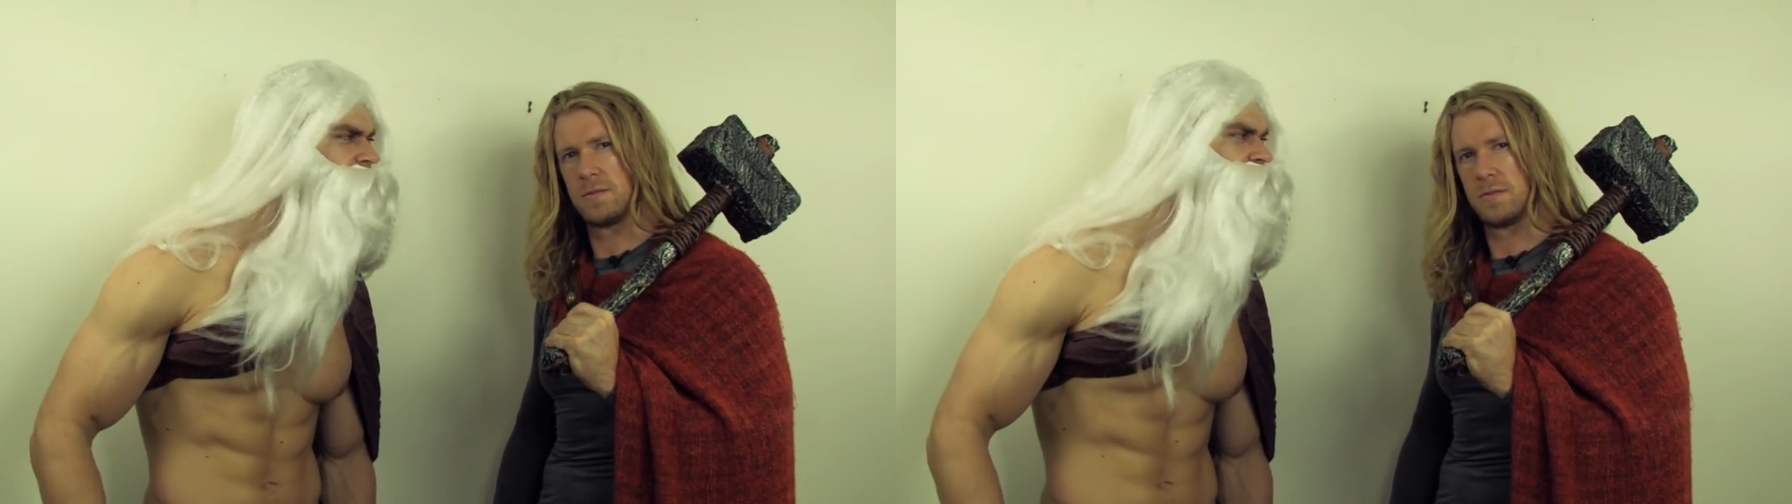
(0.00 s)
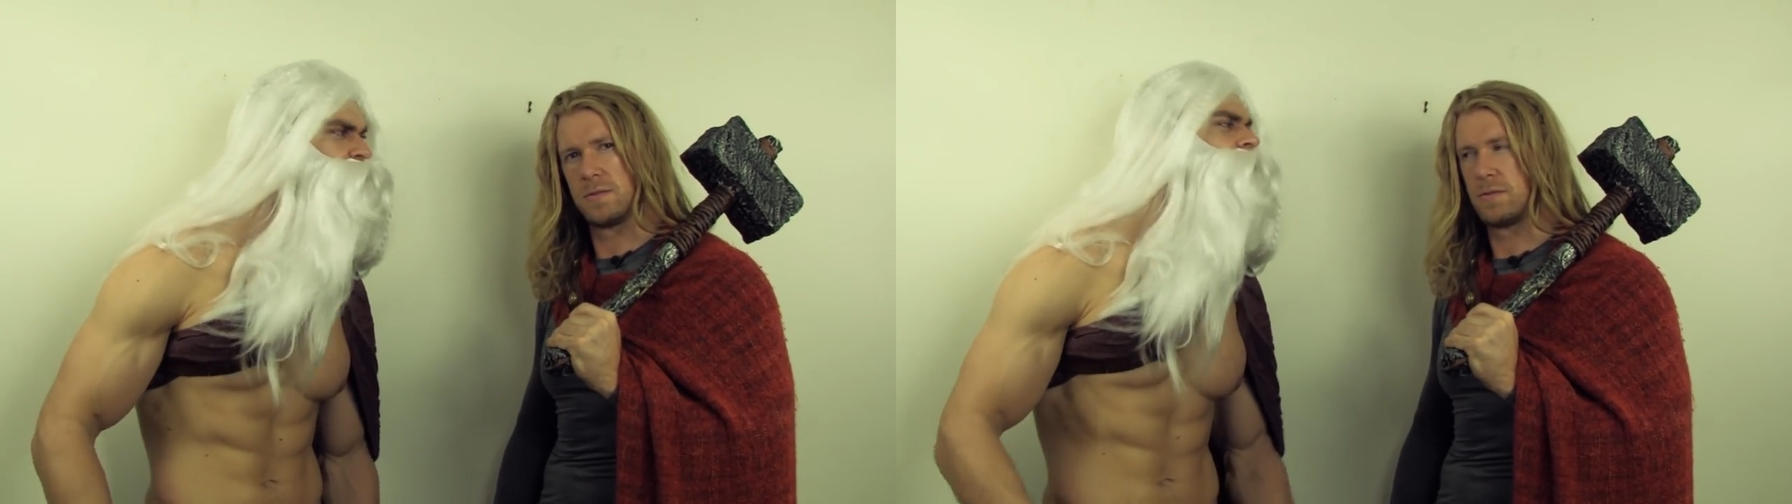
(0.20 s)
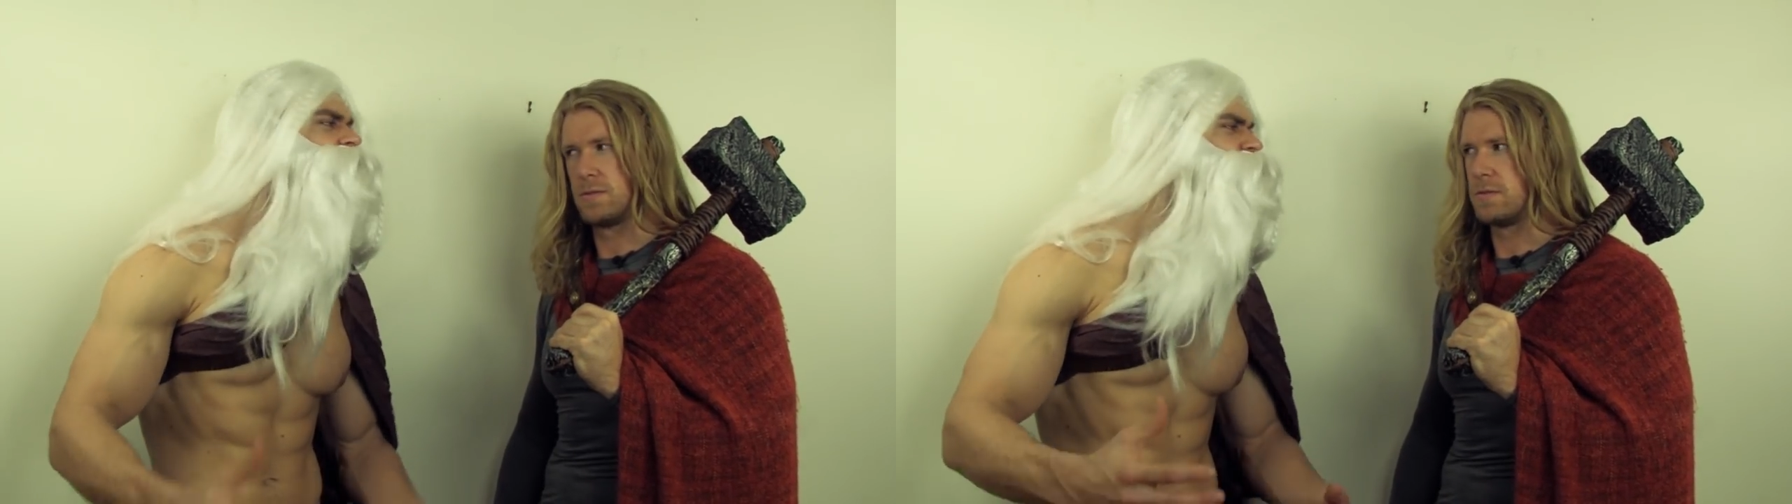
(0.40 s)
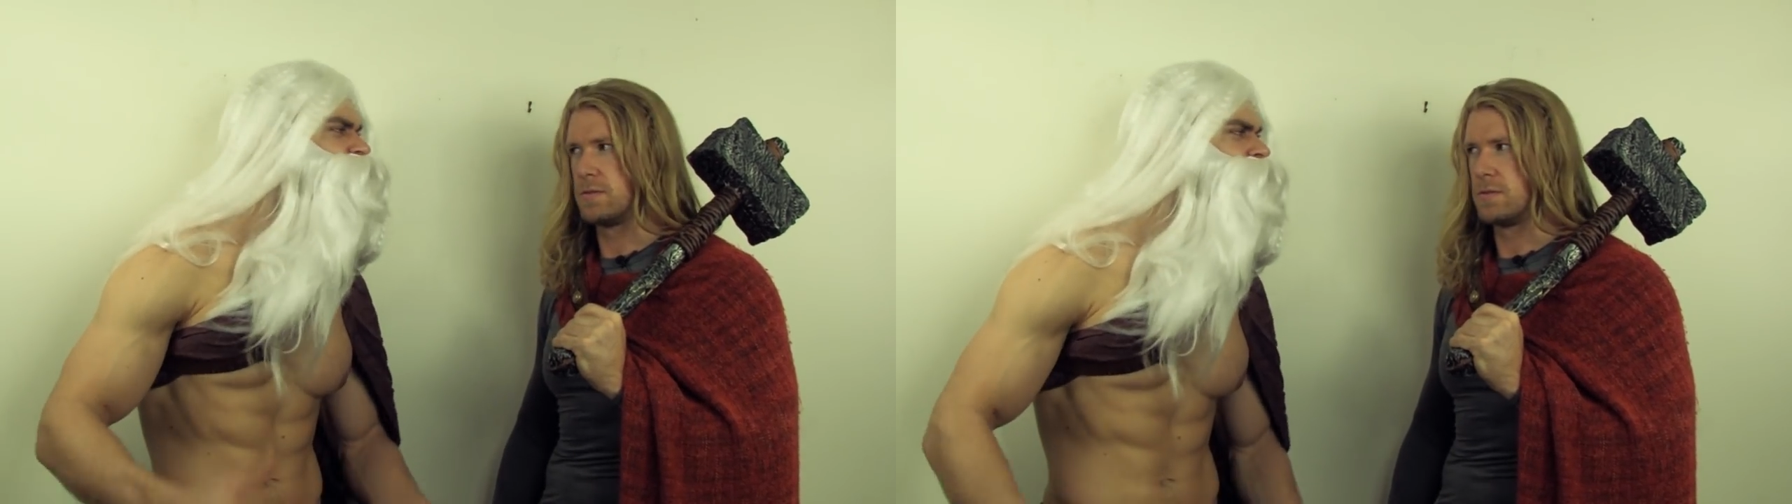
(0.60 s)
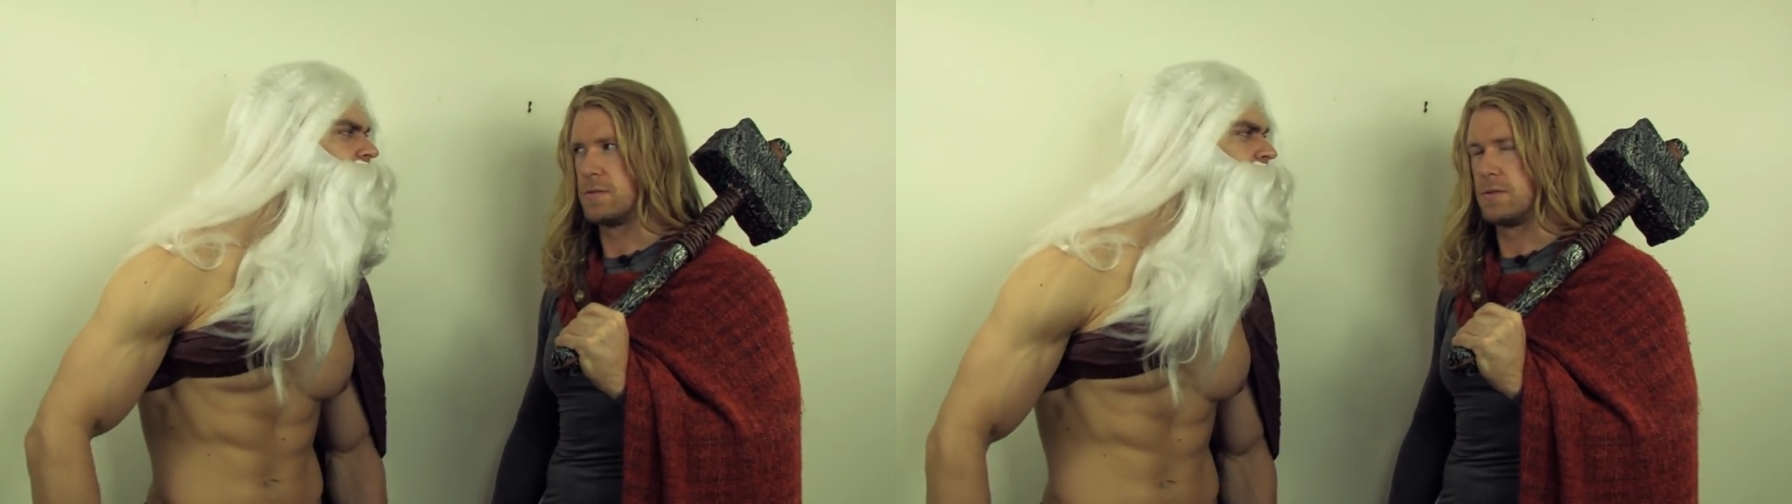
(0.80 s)
Of course
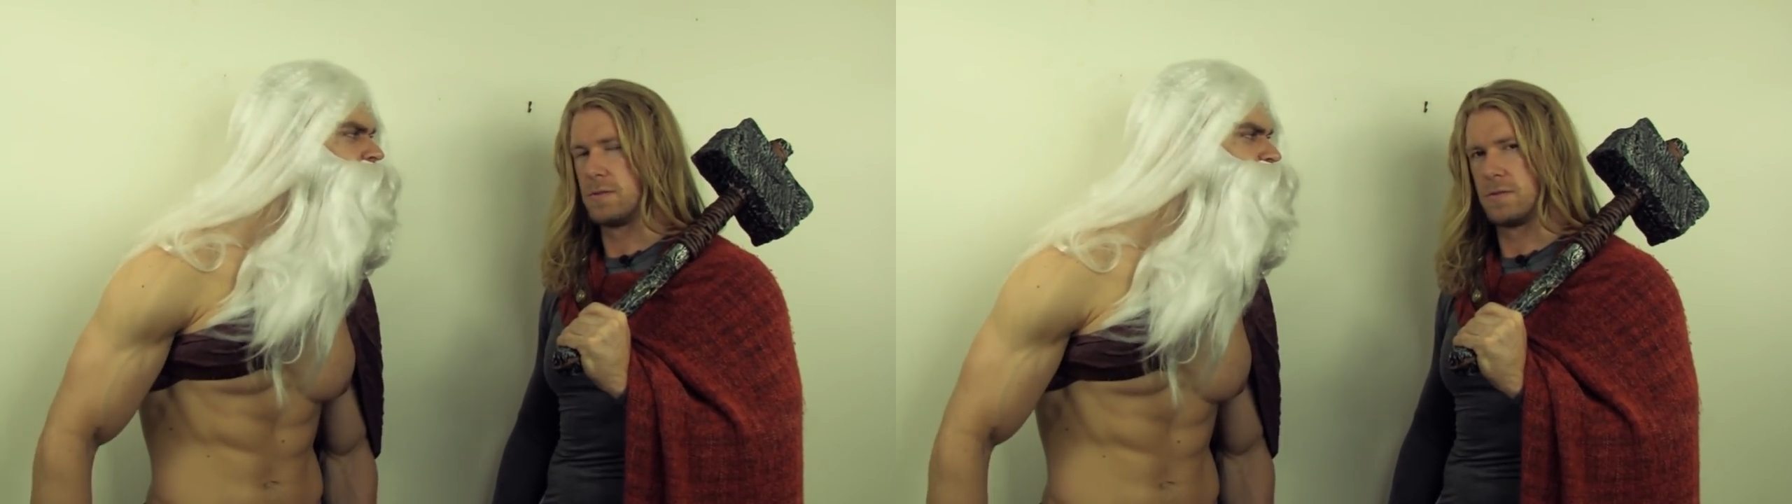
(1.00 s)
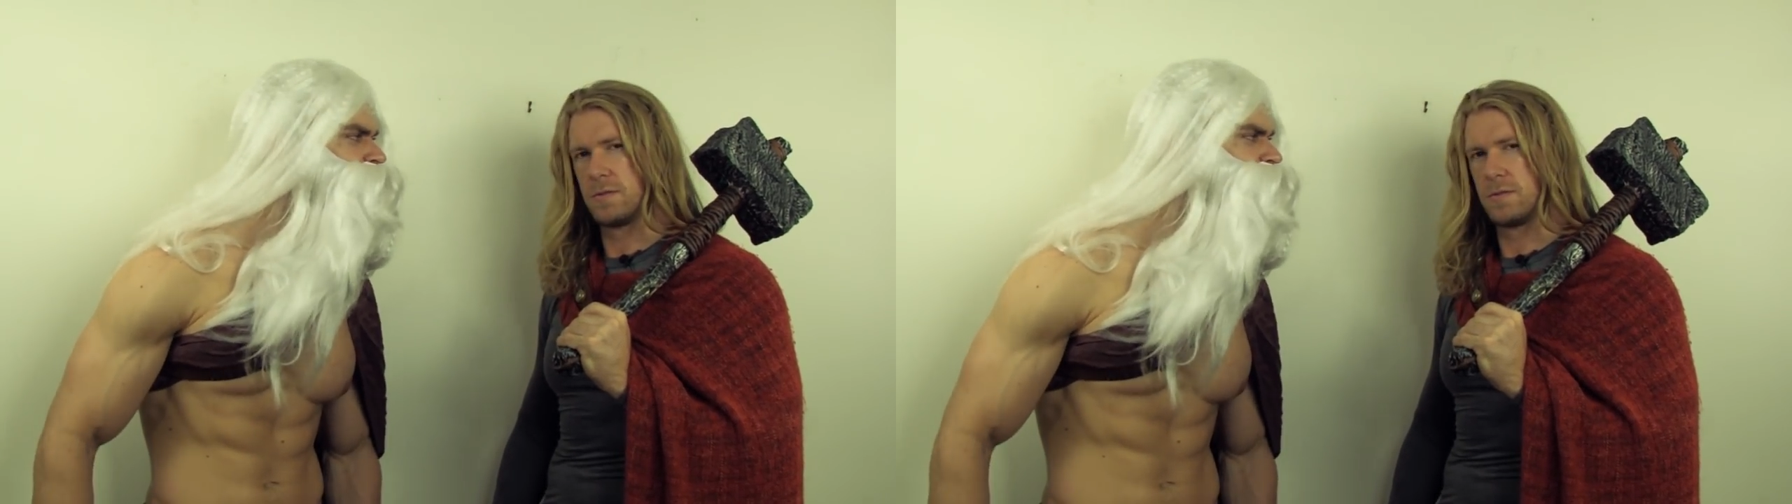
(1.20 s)
he's ready.